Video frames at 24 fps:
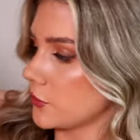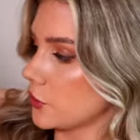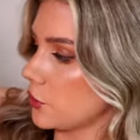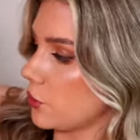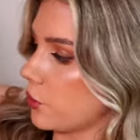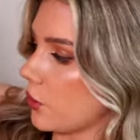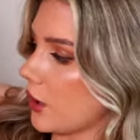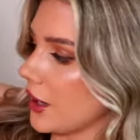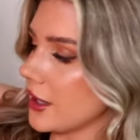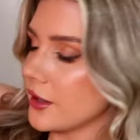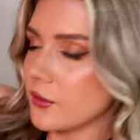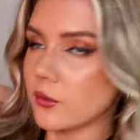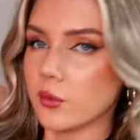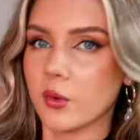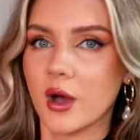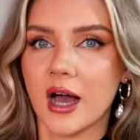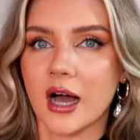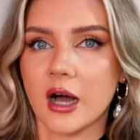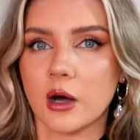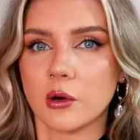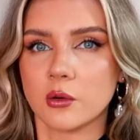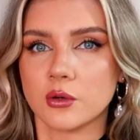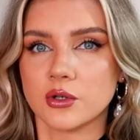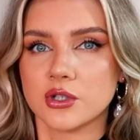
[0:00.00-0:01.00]
quite
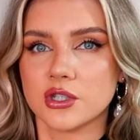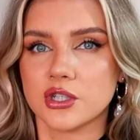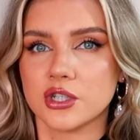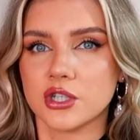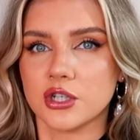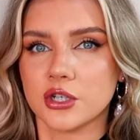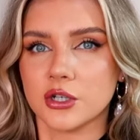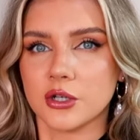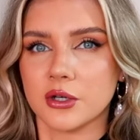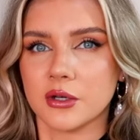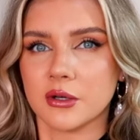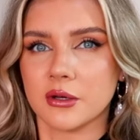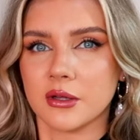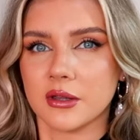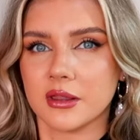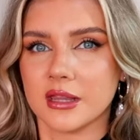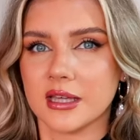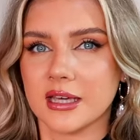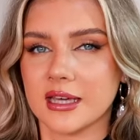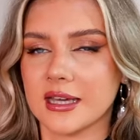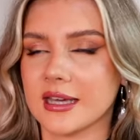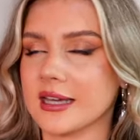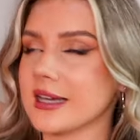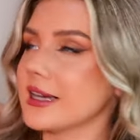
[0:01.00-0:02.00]
well to
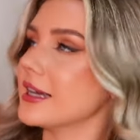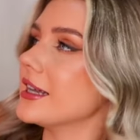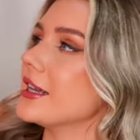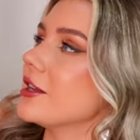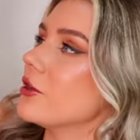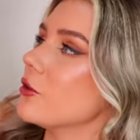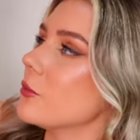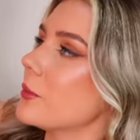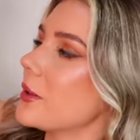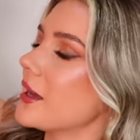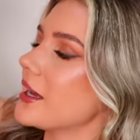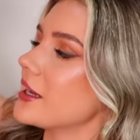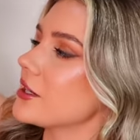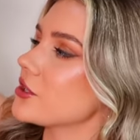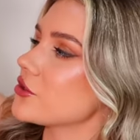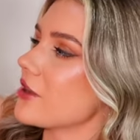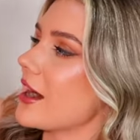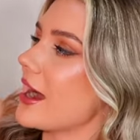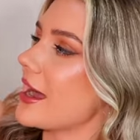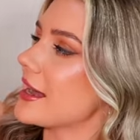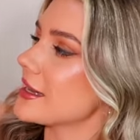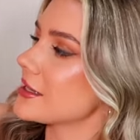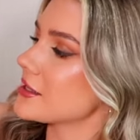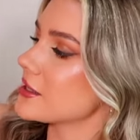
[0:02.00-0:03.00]
the little pink
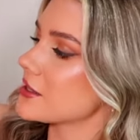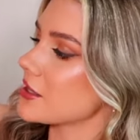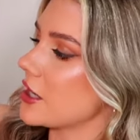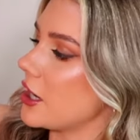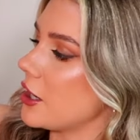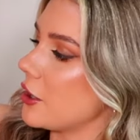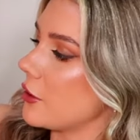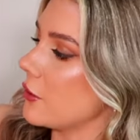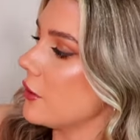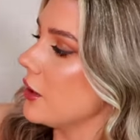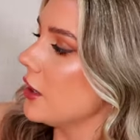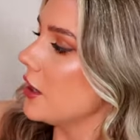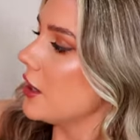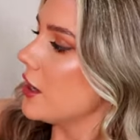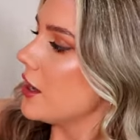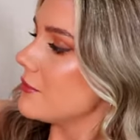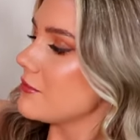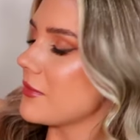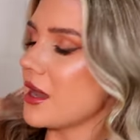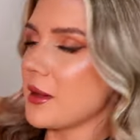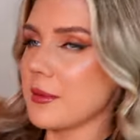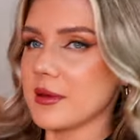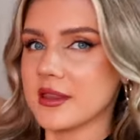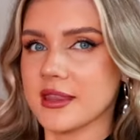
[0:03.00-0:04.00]
dress. So
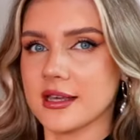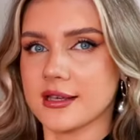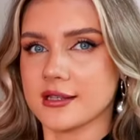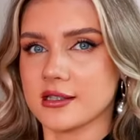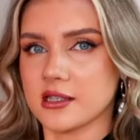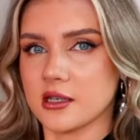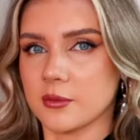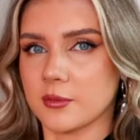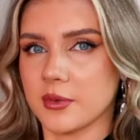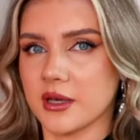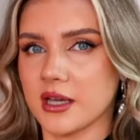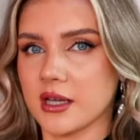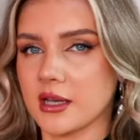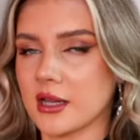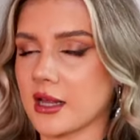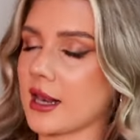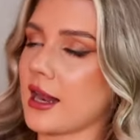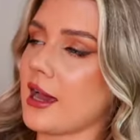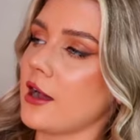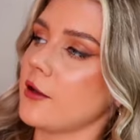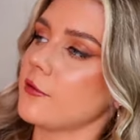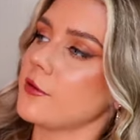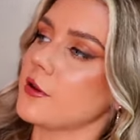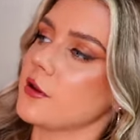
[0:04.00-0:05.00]
Maybe this could be a
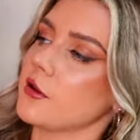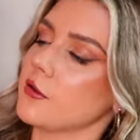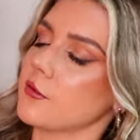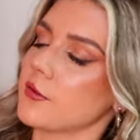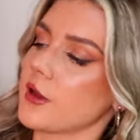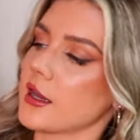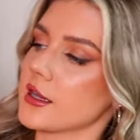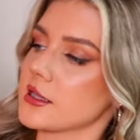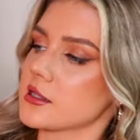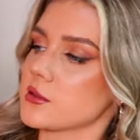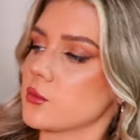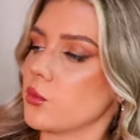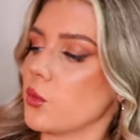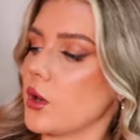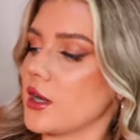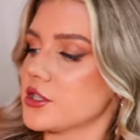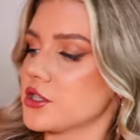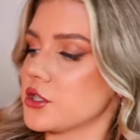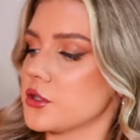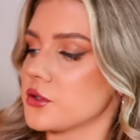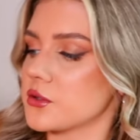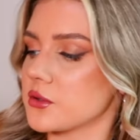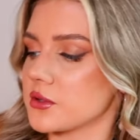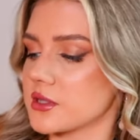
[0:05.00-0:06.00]
little outfit of like some white
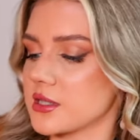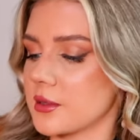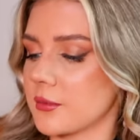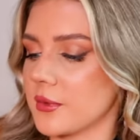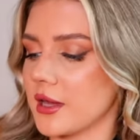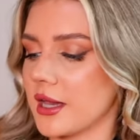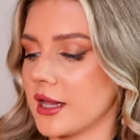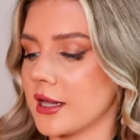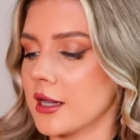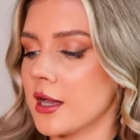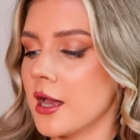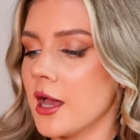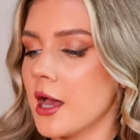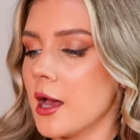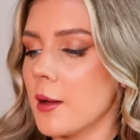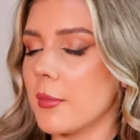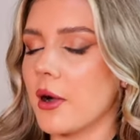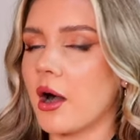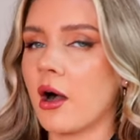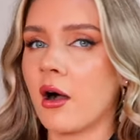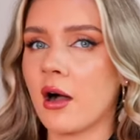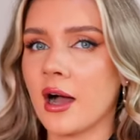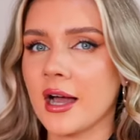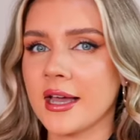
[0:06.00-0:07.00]
shoes or something.
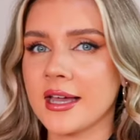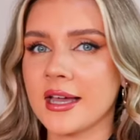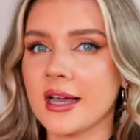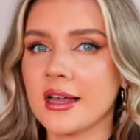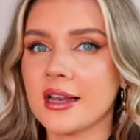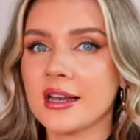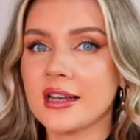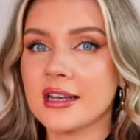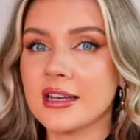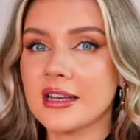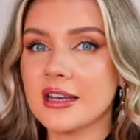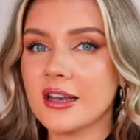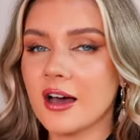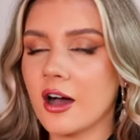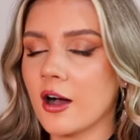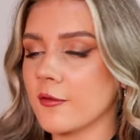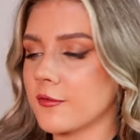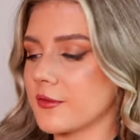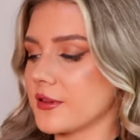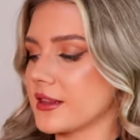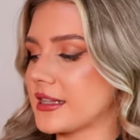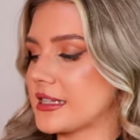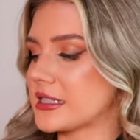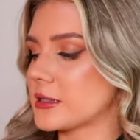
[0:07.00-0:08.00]
But I
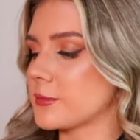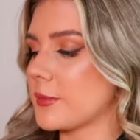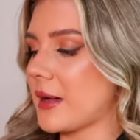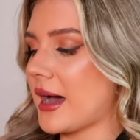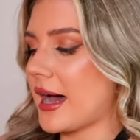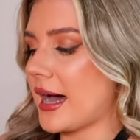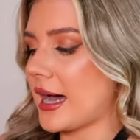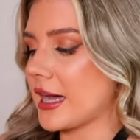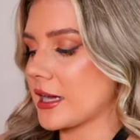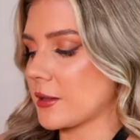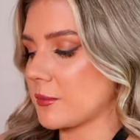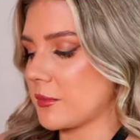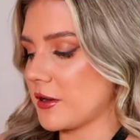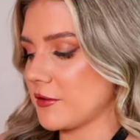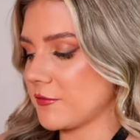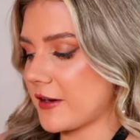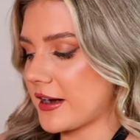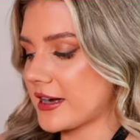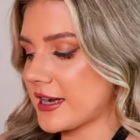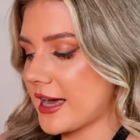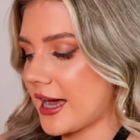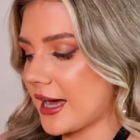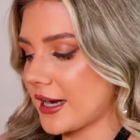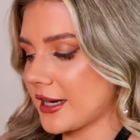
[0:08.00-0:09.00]
love this bag. My
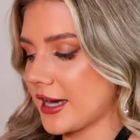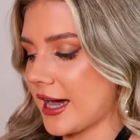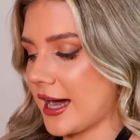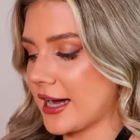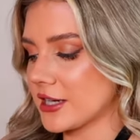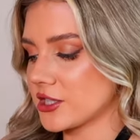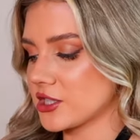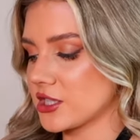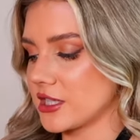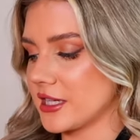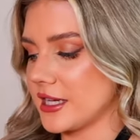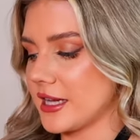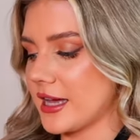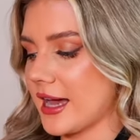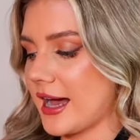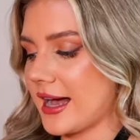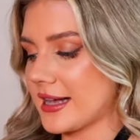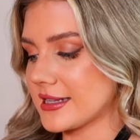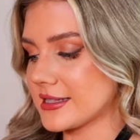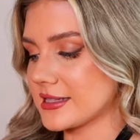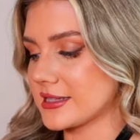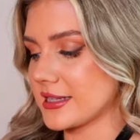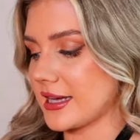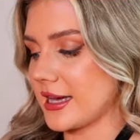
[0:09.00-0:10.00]
friend Hannah actually
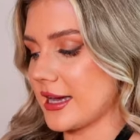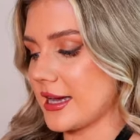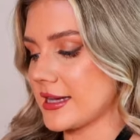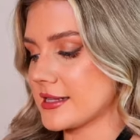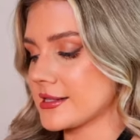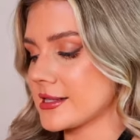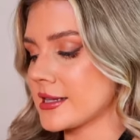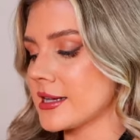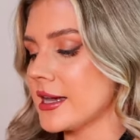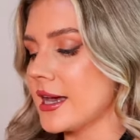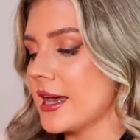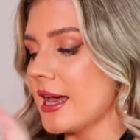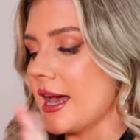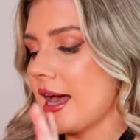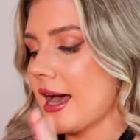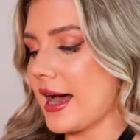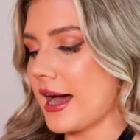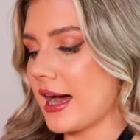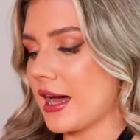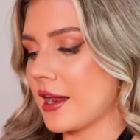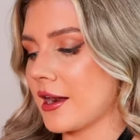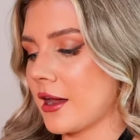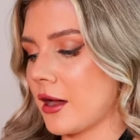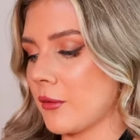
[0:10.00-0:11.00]
has this
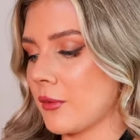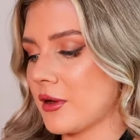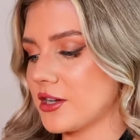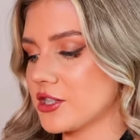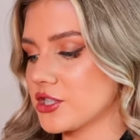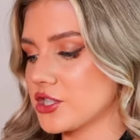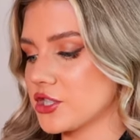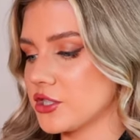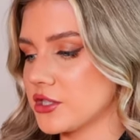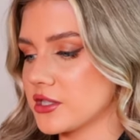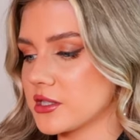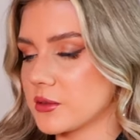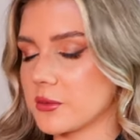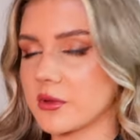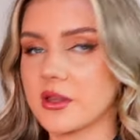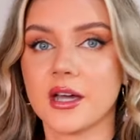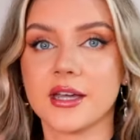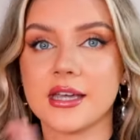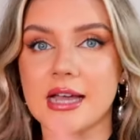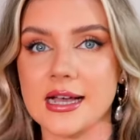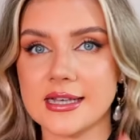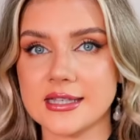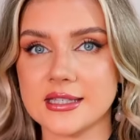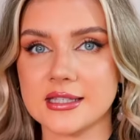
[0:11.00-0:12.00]
and I went shooting with
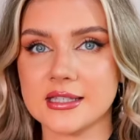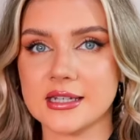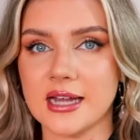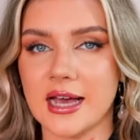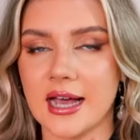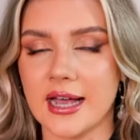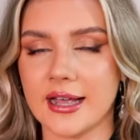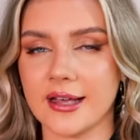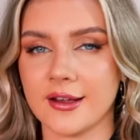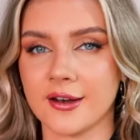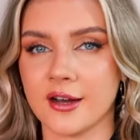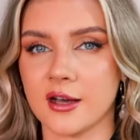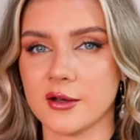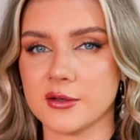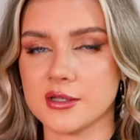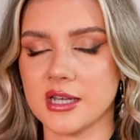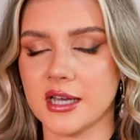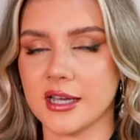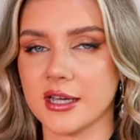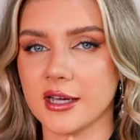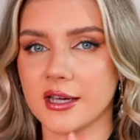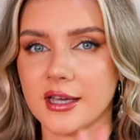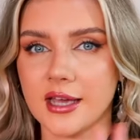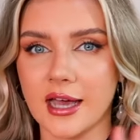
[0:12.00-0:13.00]
her yesterday and I was
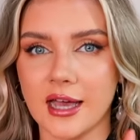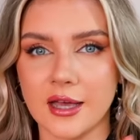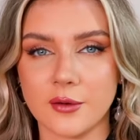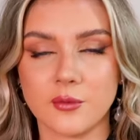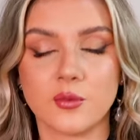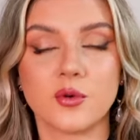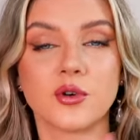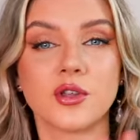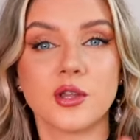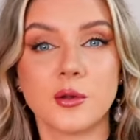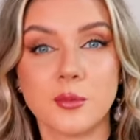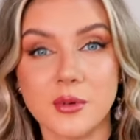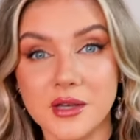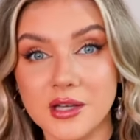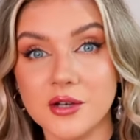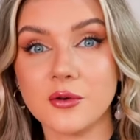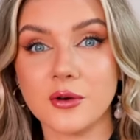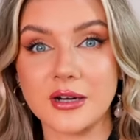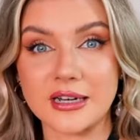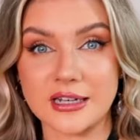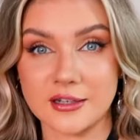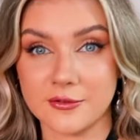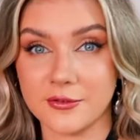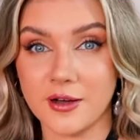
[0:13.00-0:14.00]
like, okay, will you be
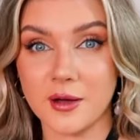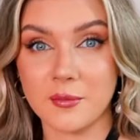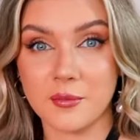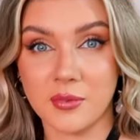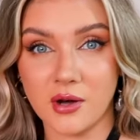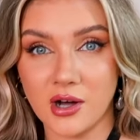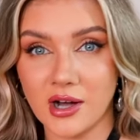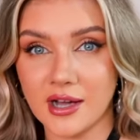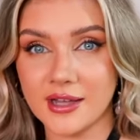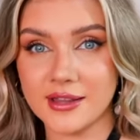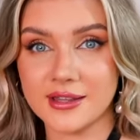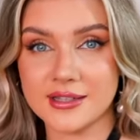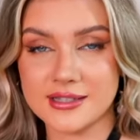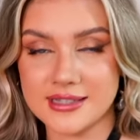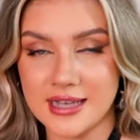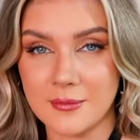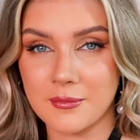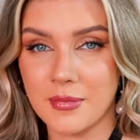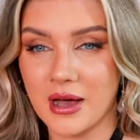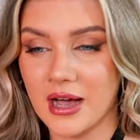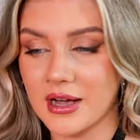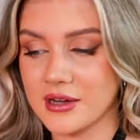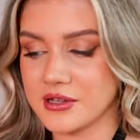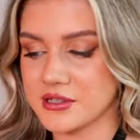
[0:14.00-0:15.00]
annoyed if I buy the
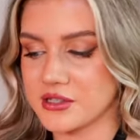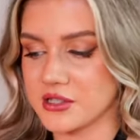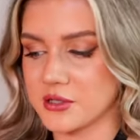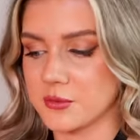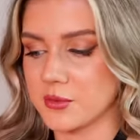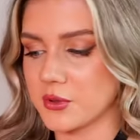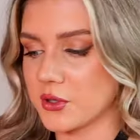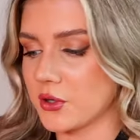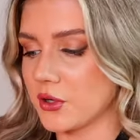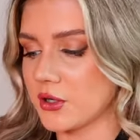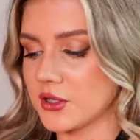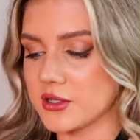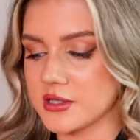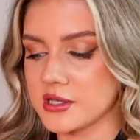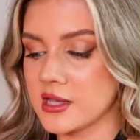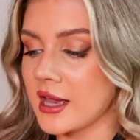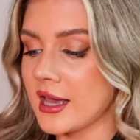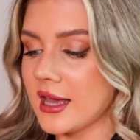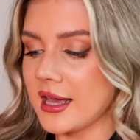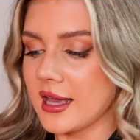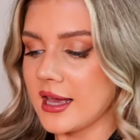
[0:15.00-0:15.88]
same bag as you? Because